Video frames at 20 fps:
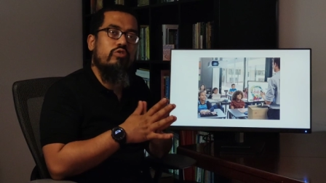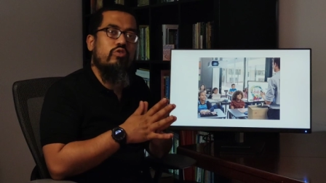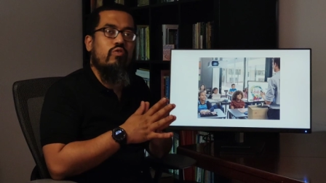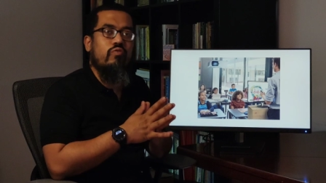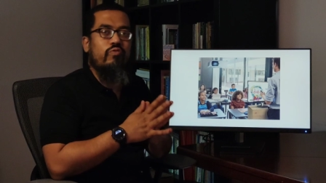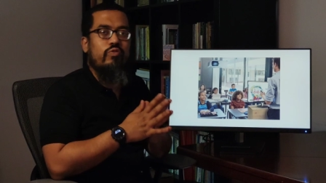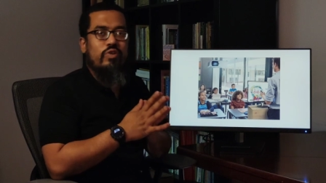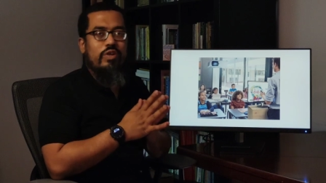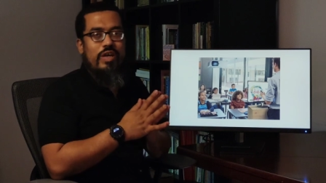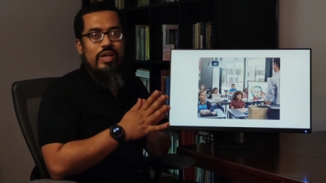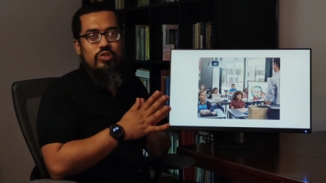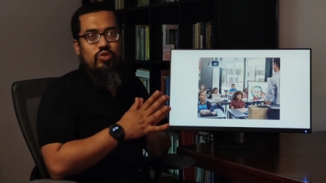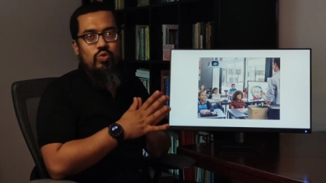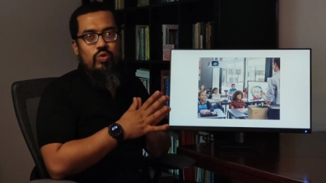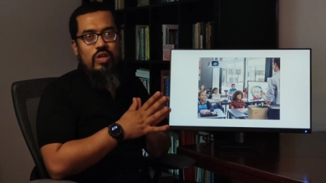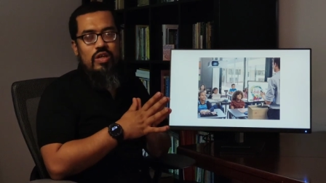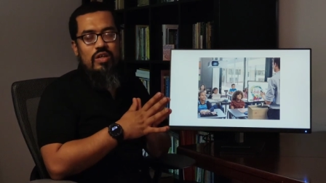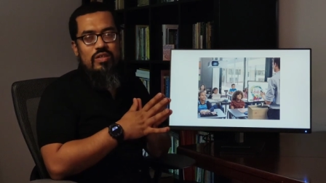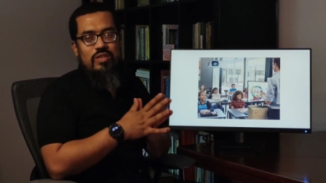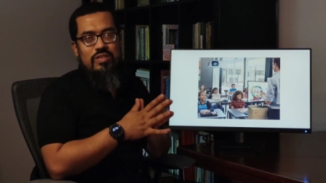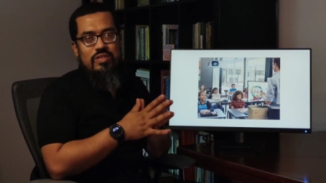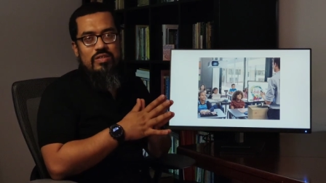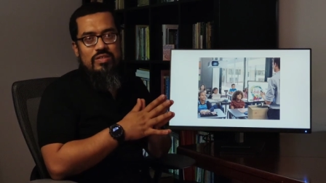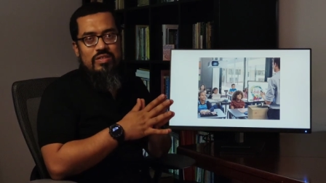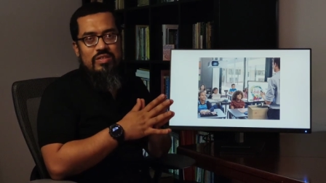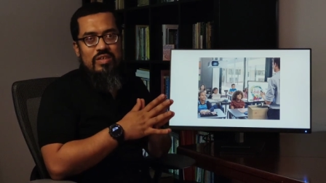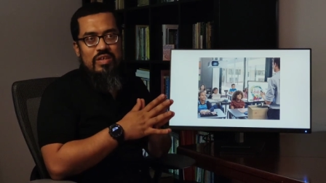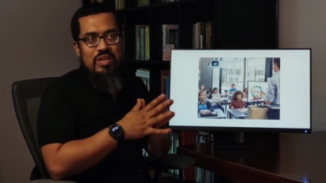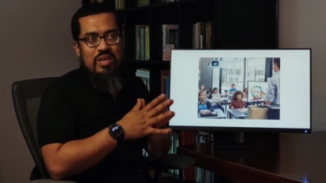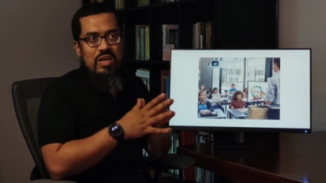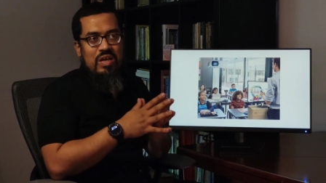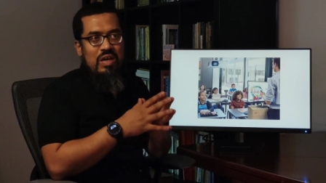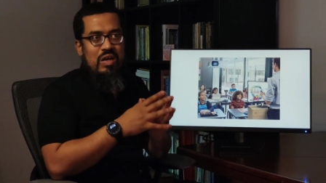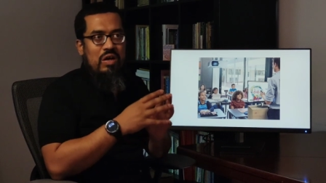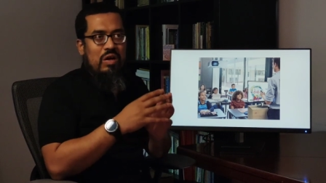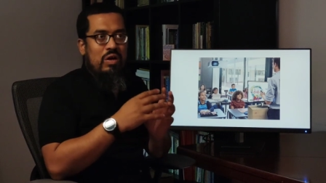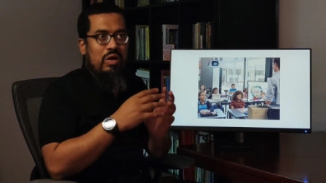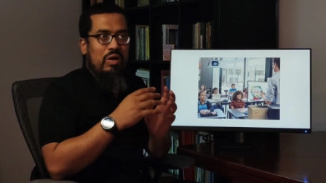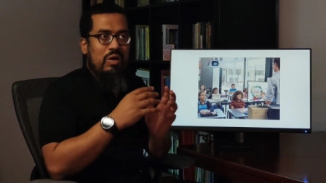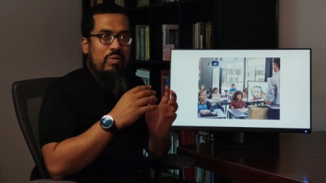also for educators.
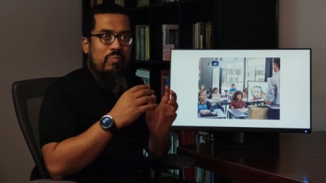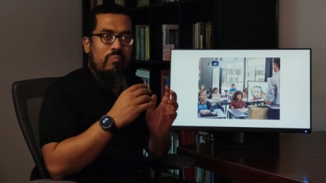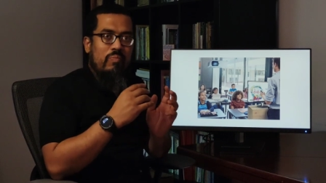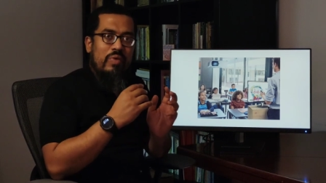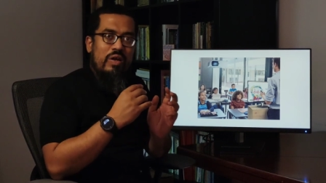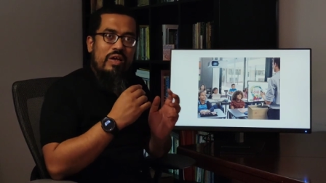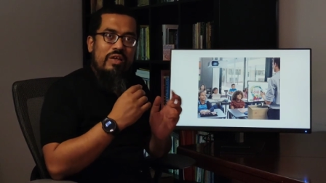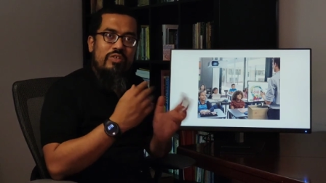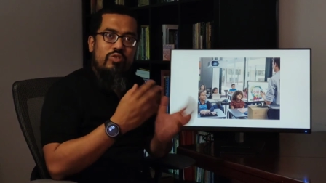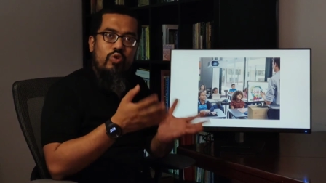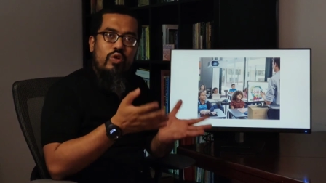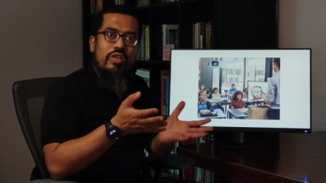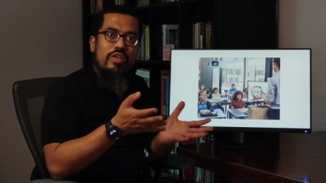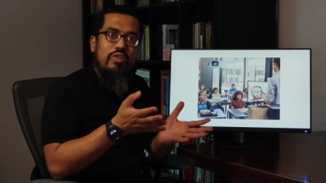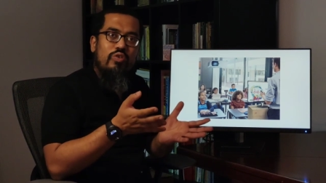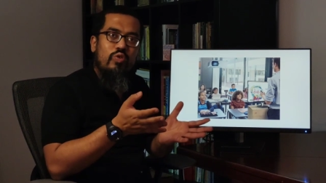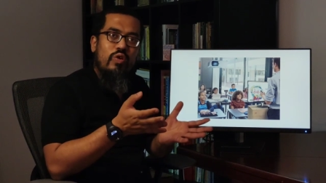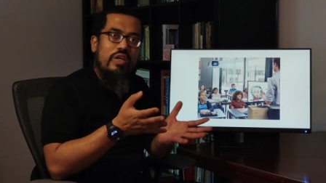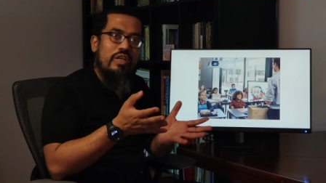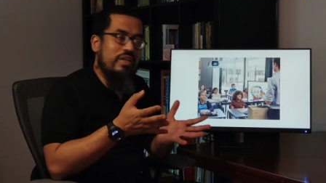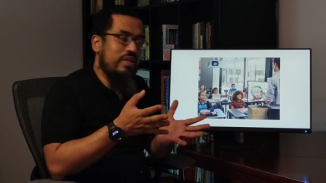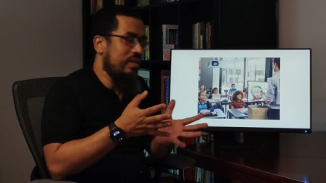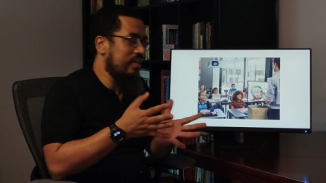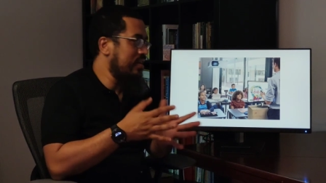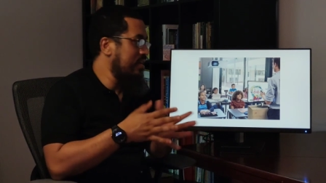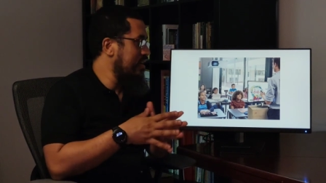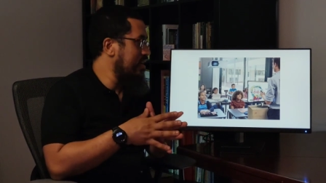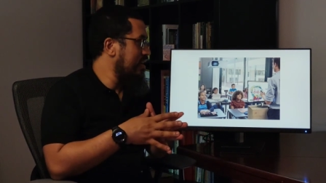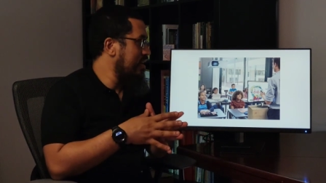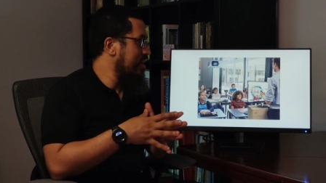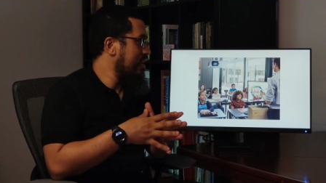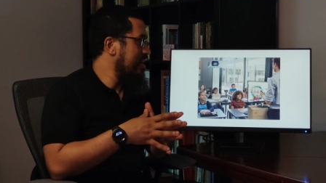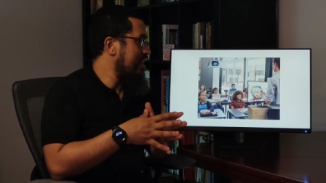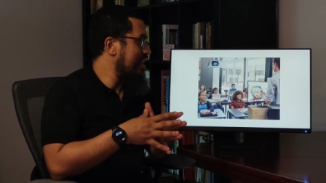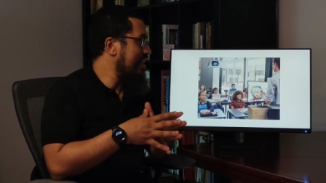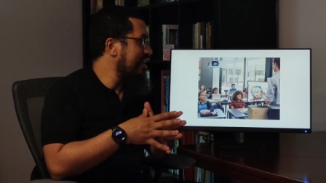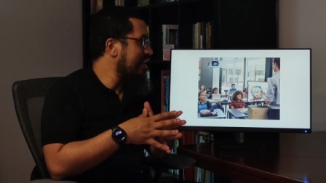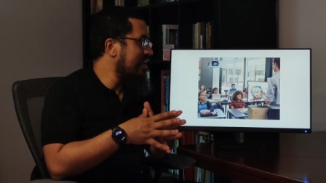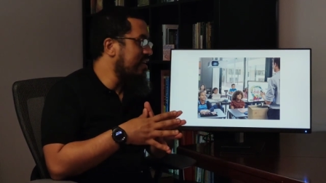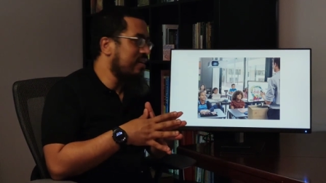In 2020,
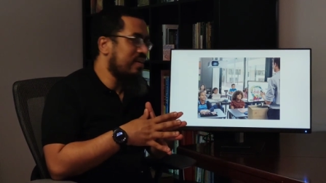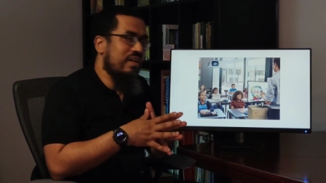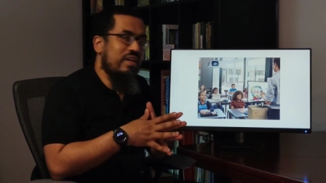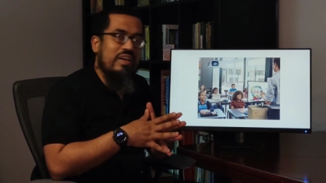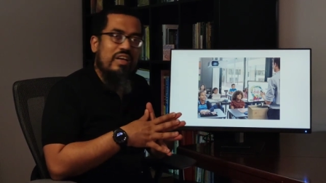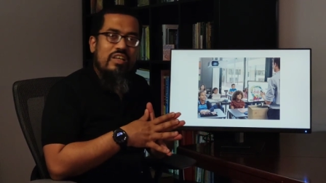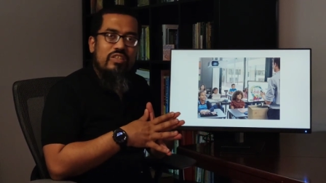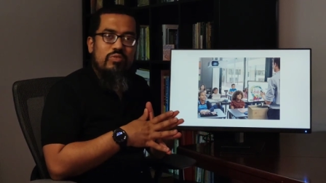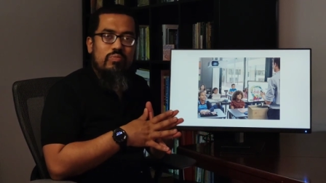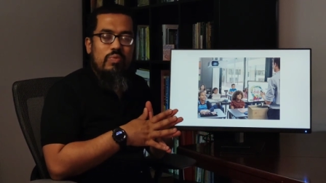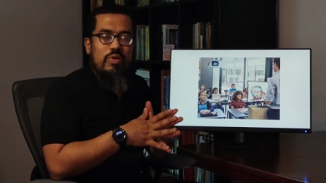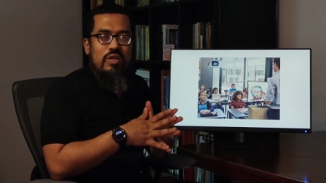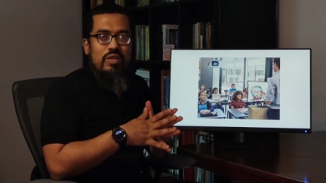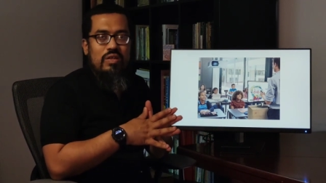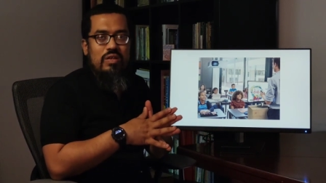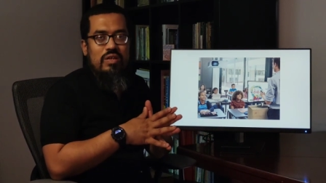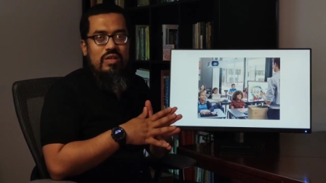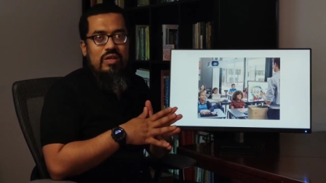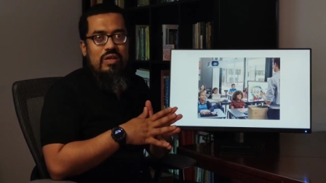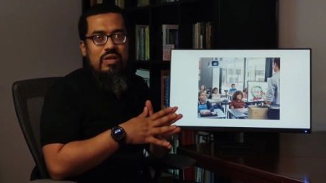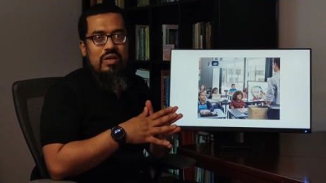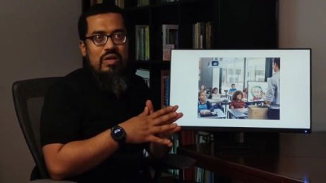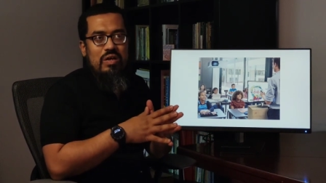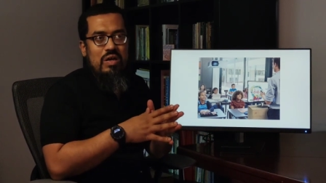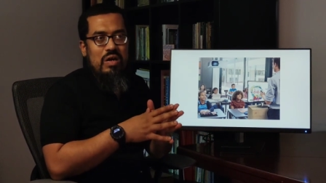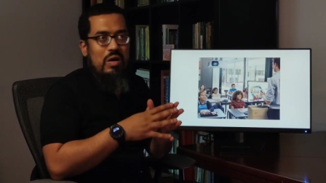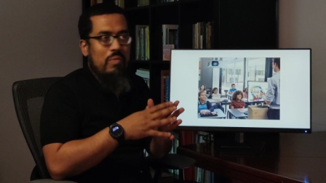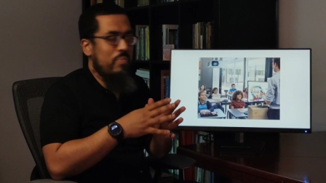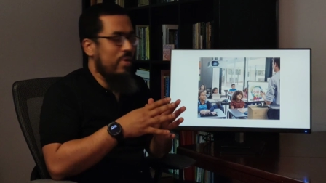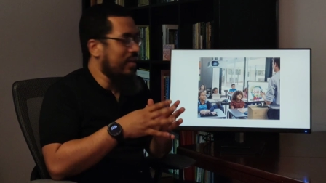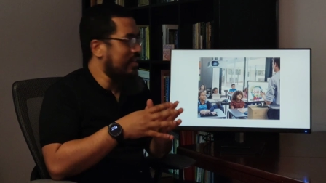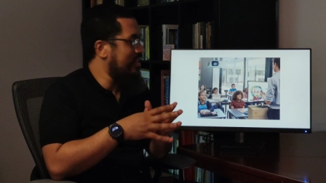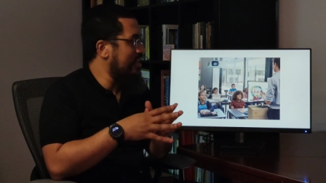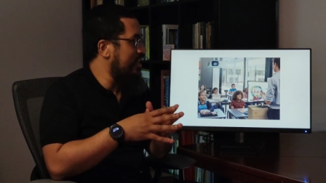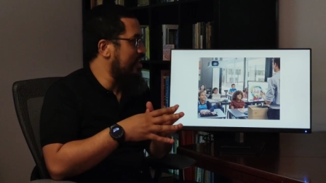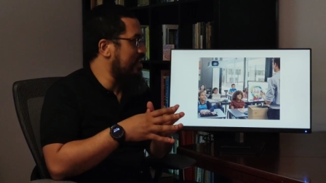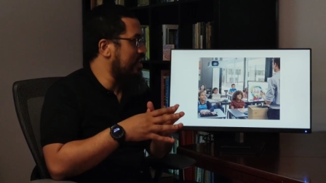e-learning has been a big